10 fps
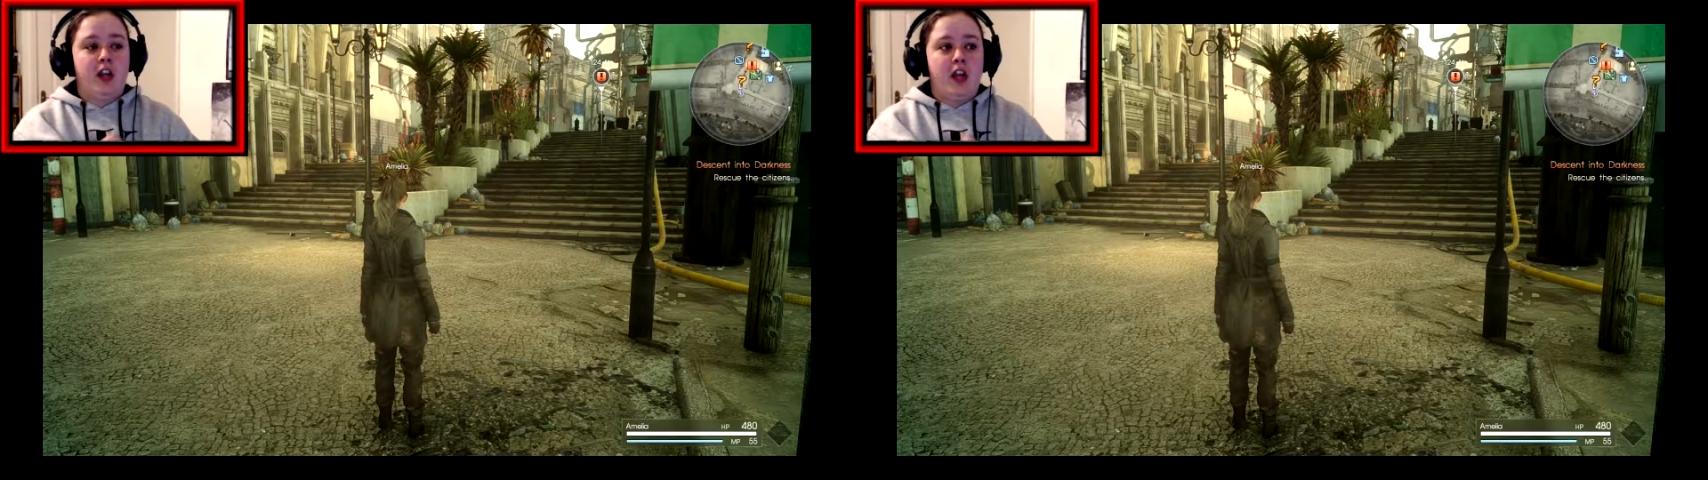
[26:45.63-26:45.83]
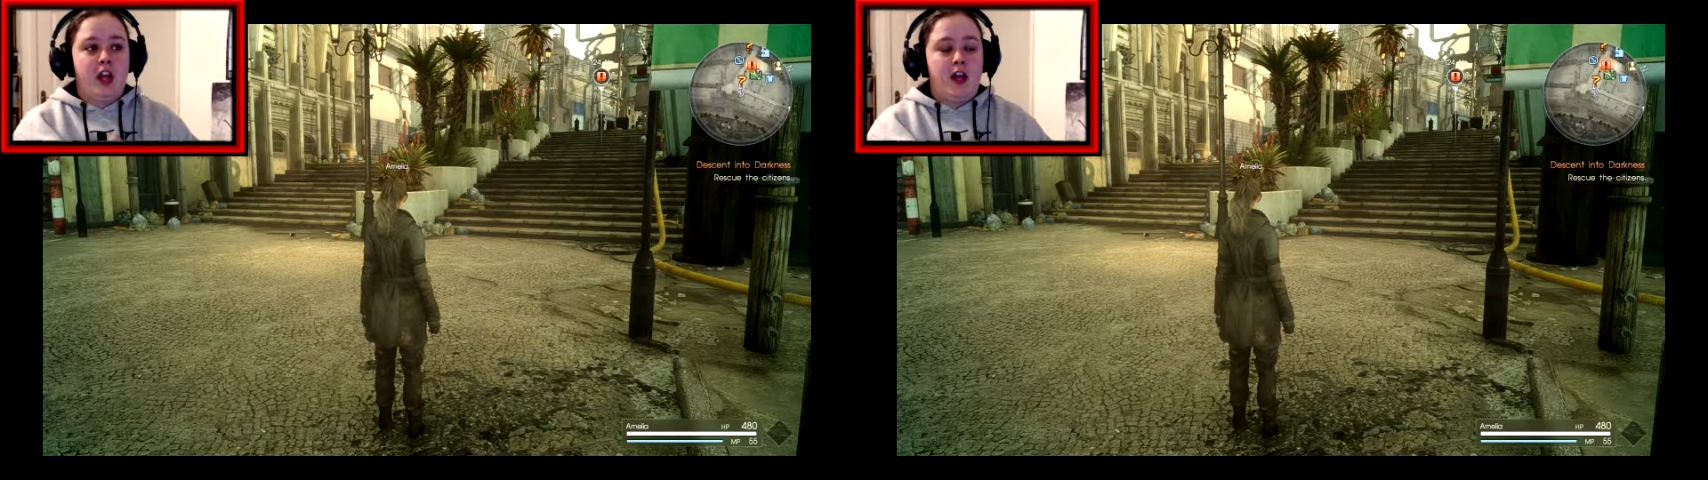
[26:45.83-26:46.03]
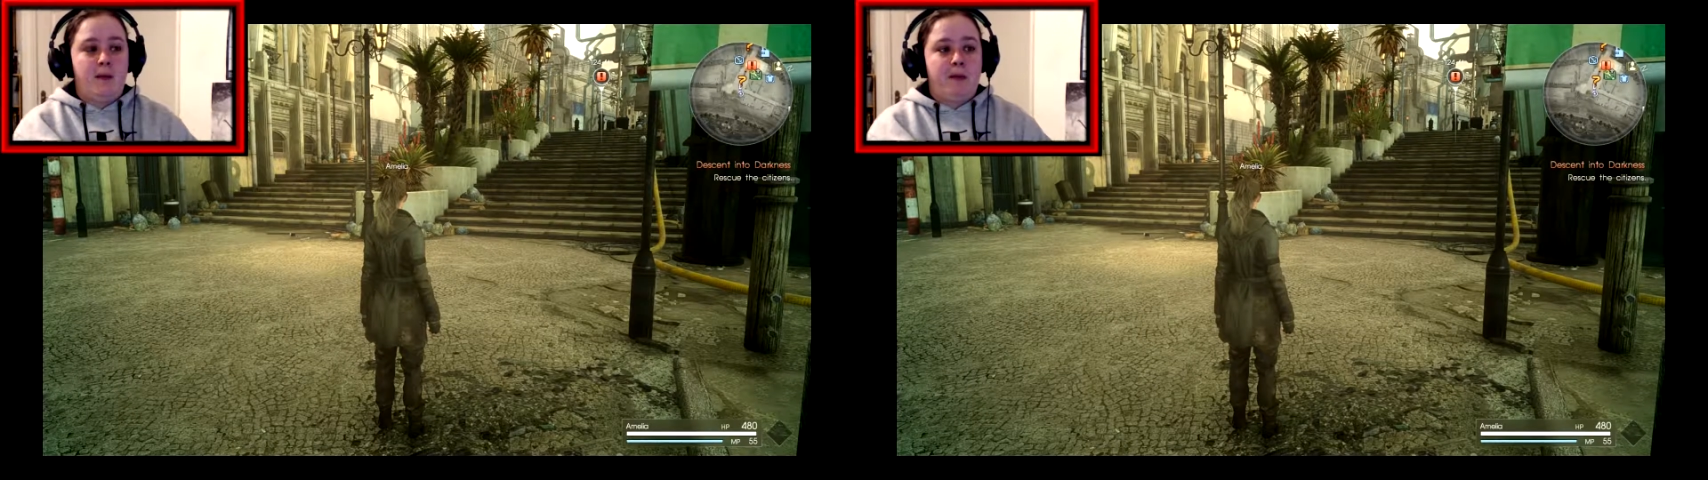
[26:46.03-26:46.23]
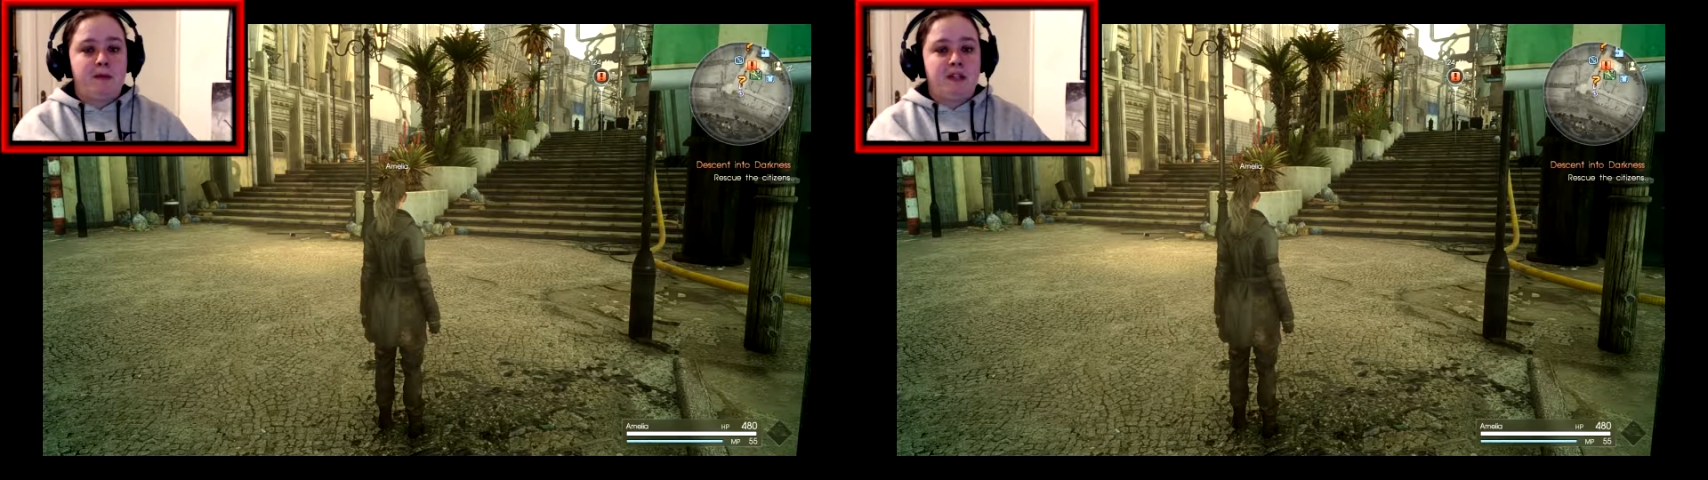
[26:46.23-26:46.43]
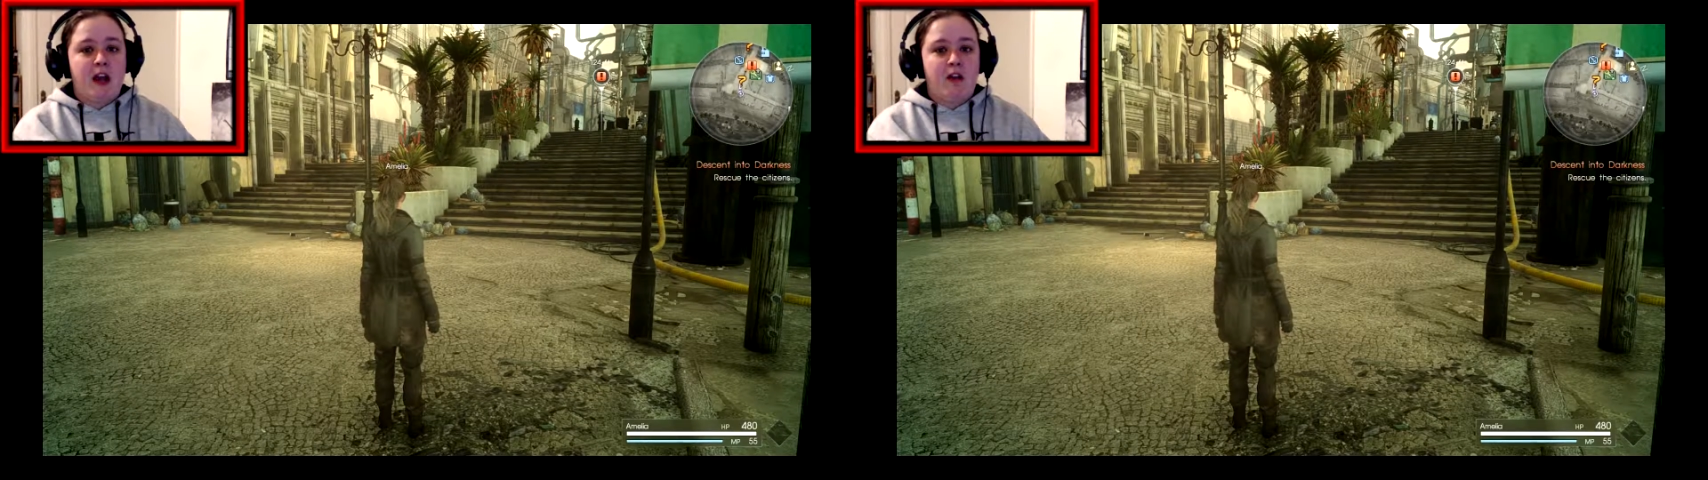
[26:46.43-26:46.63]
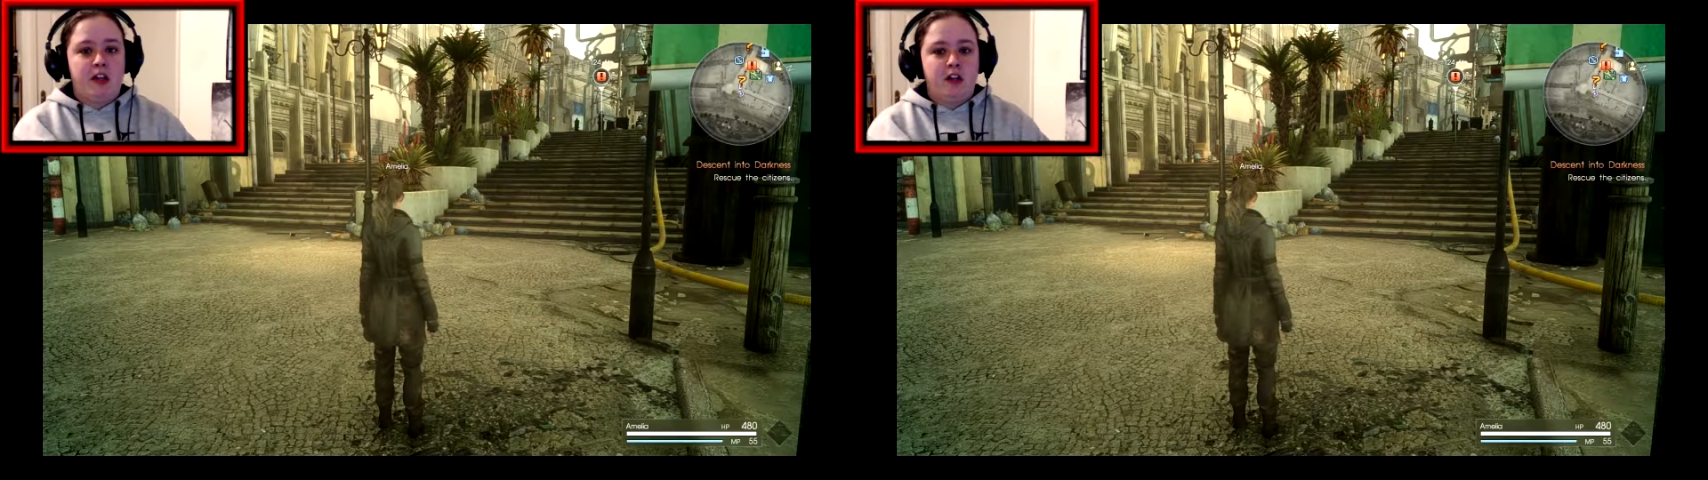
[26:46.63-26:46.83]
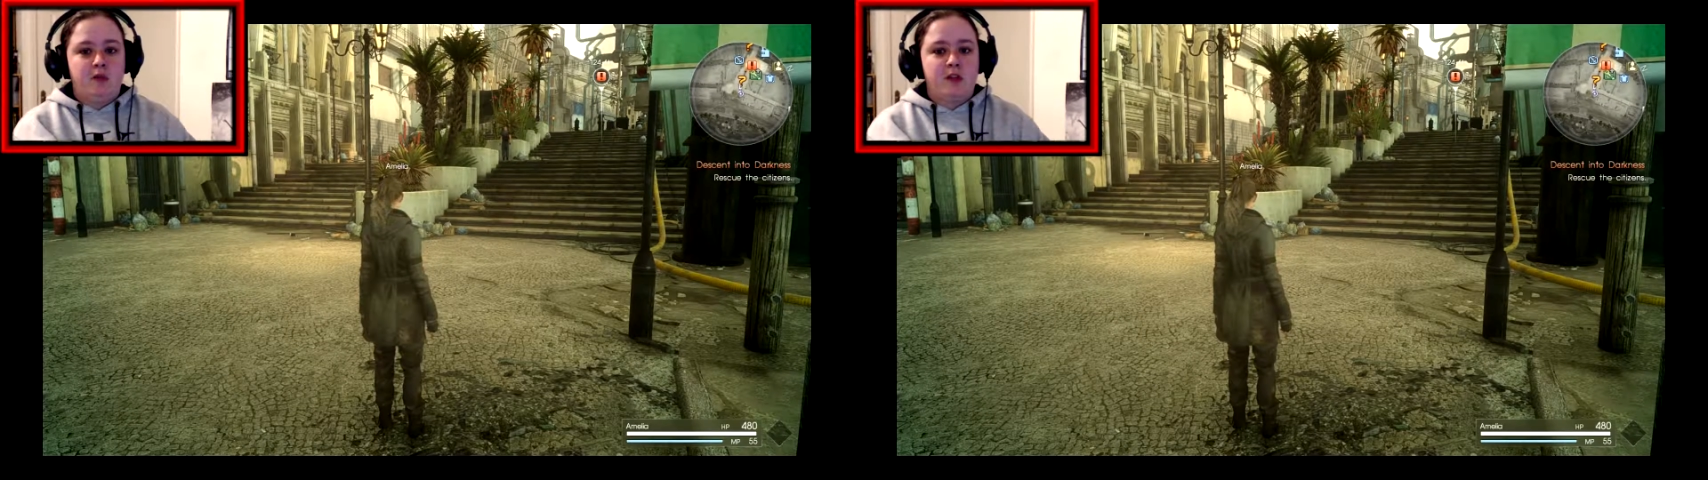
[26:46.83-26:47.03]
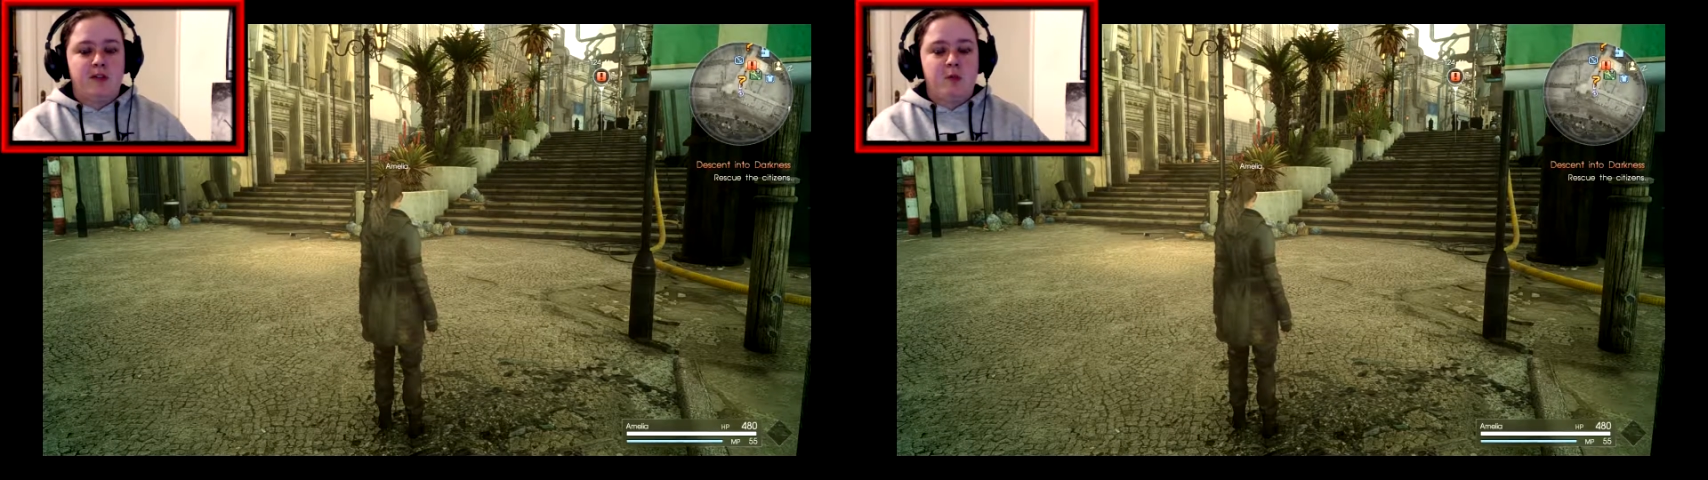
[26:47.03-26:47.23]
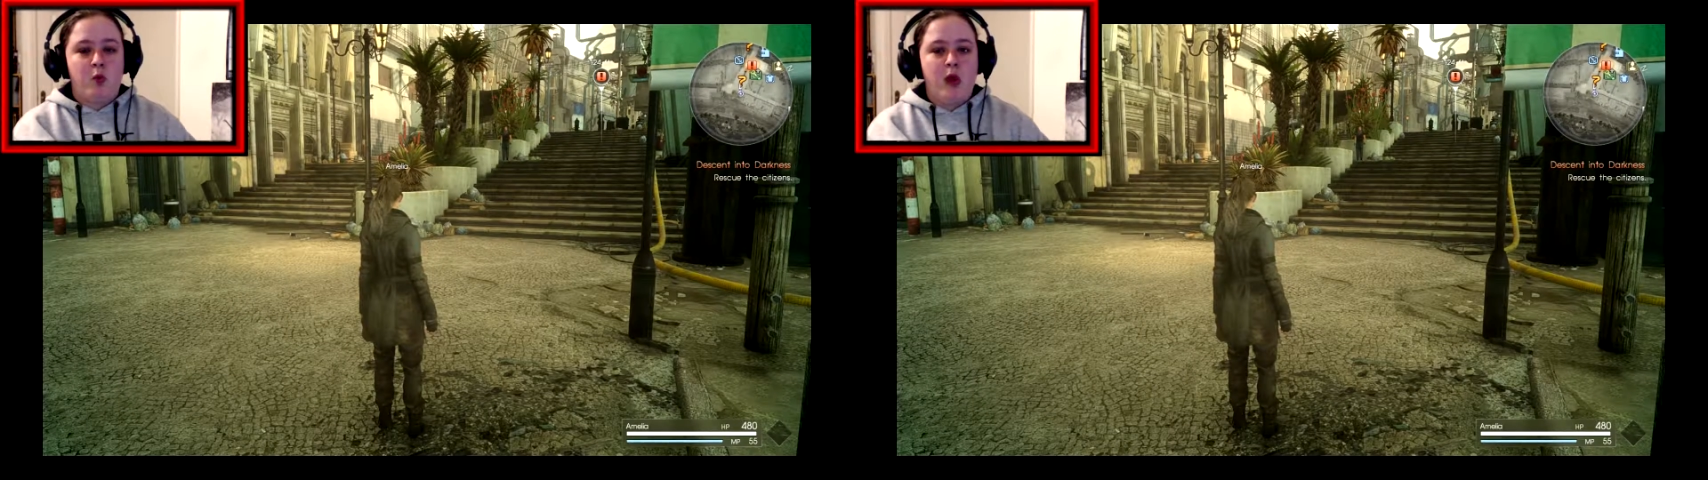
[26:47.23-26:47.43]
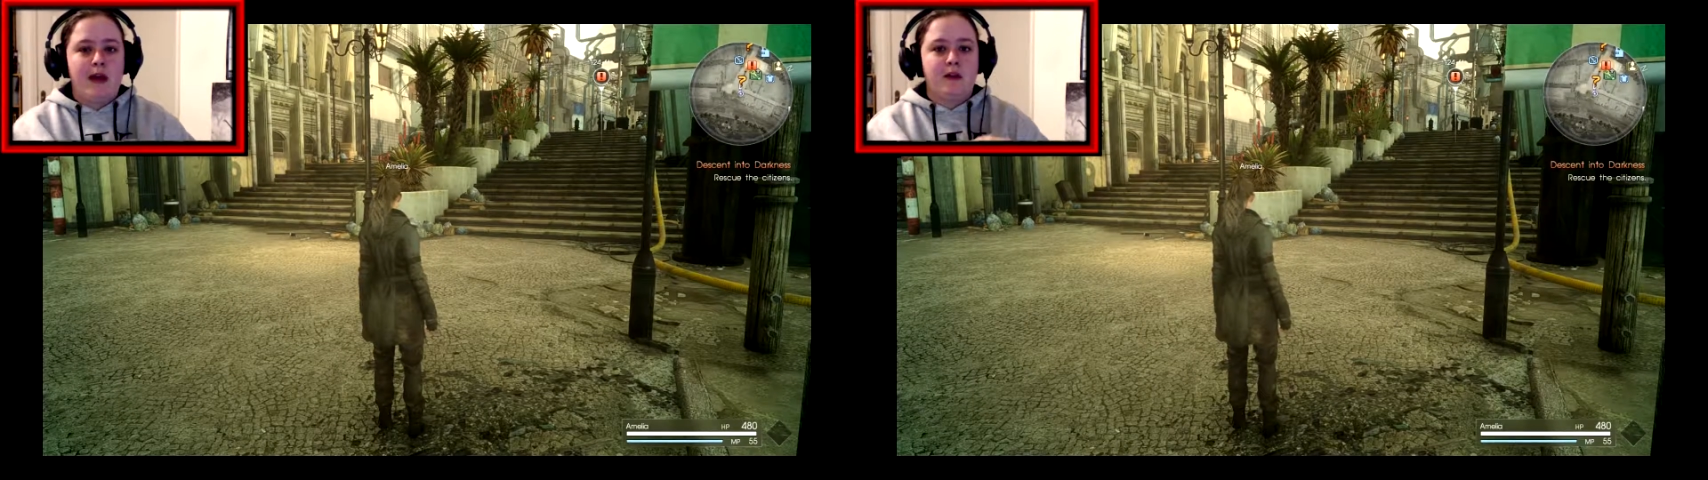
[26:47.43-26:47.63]
uh, Pontario as
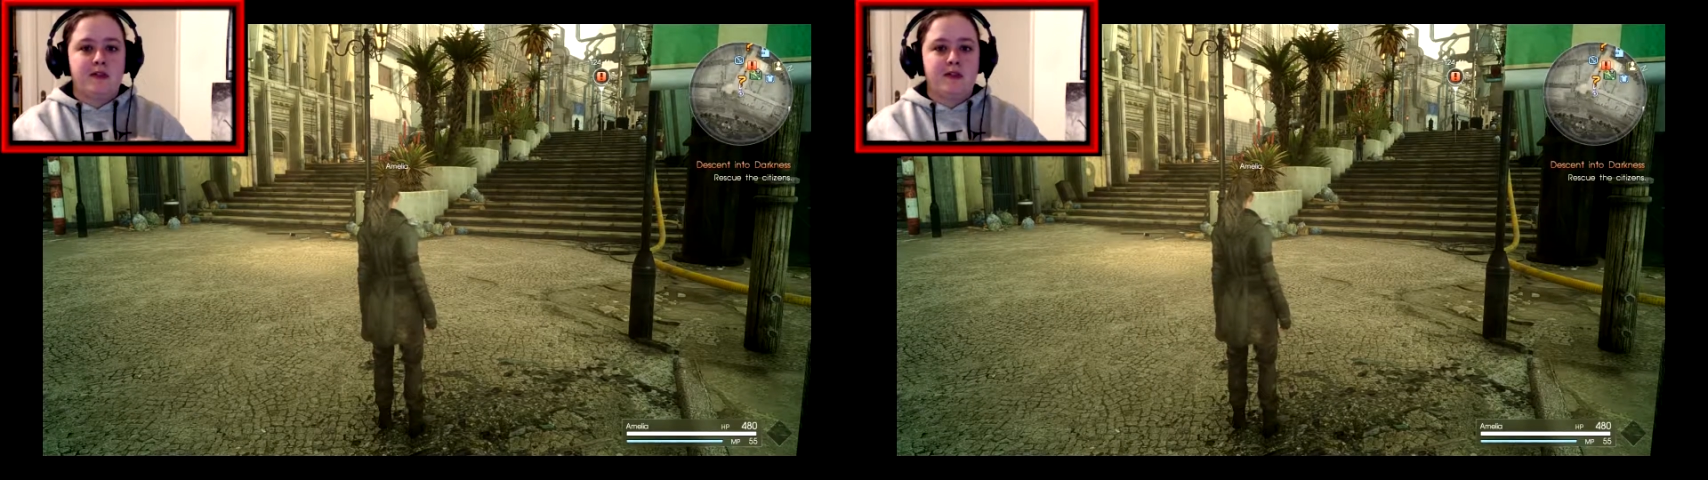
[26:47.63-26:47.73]
well.